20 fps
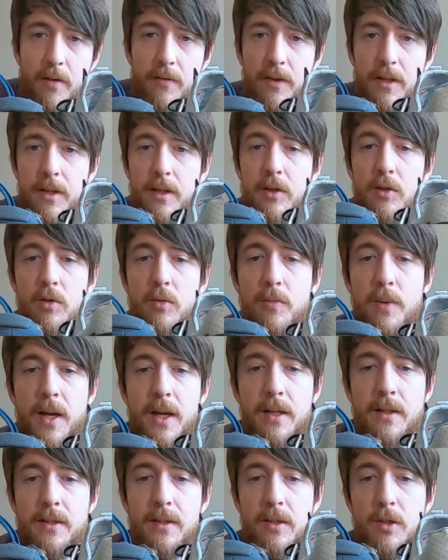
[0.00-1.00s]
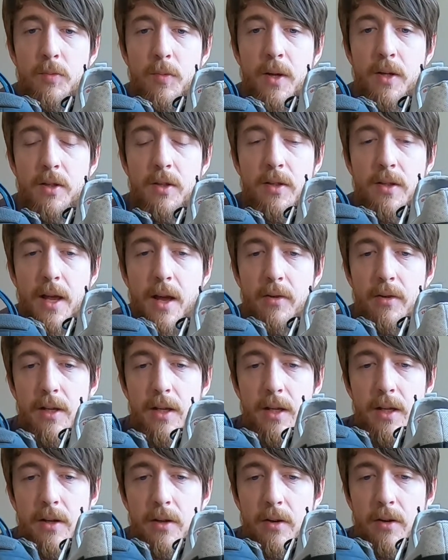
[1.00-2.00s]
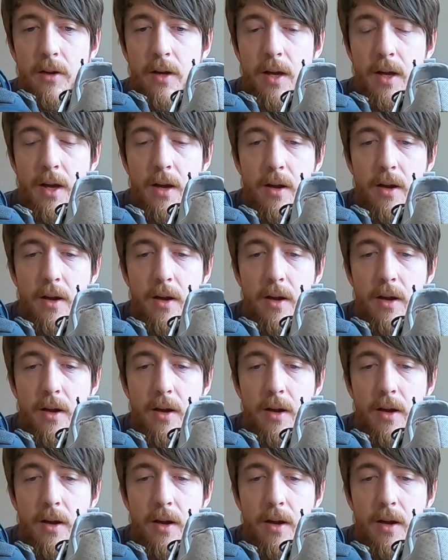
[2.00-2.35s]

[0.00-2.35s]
of a heel base, especially down here